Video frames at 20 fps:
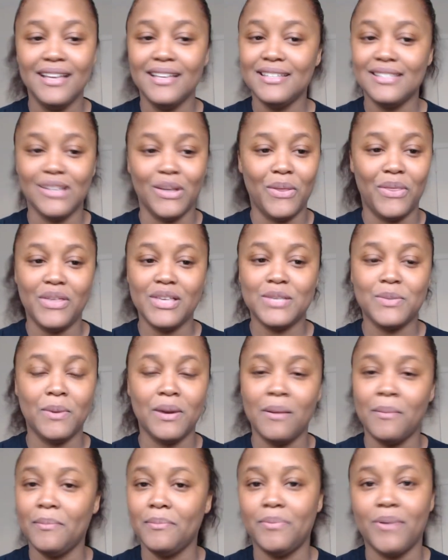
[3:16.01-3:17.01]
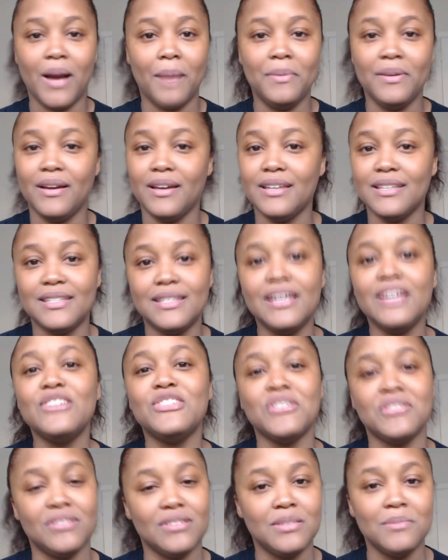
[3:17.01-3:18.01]
So this one I'm probably gonna see it
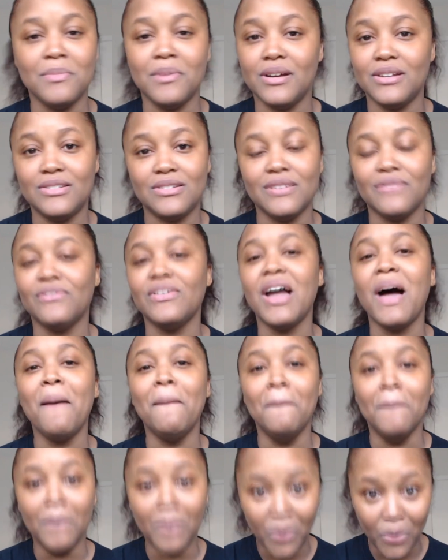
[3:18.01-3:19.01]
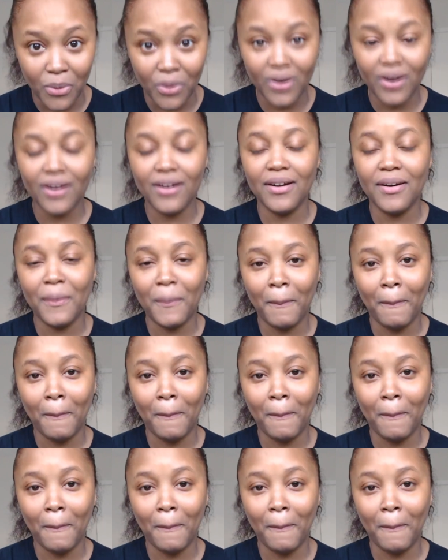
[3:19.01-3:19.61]
just as much, if not more.